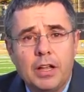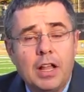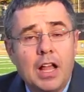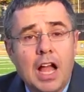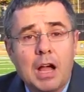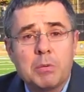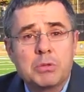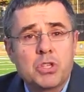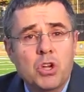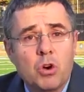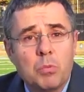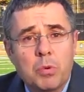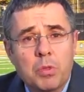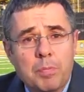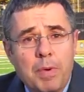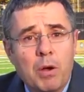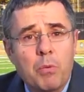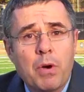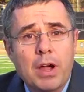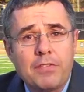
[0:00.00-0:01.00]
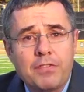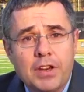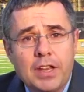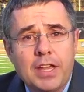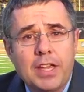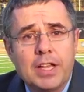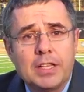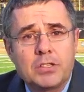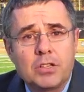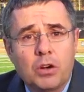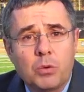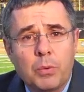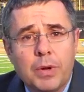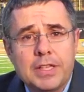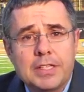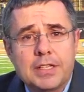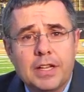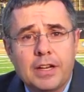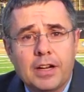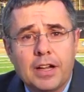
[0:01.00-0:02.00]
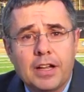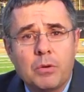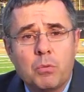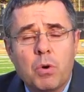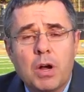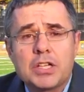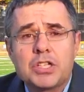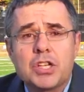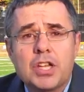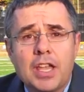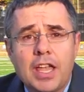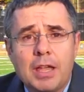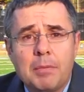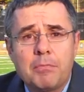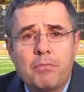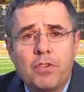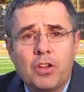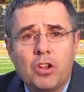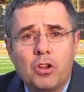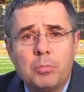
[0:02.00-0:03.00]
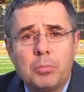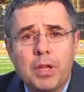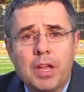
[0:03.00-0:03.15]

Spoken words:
I was home with my wife and kids on Wednesday night watching game film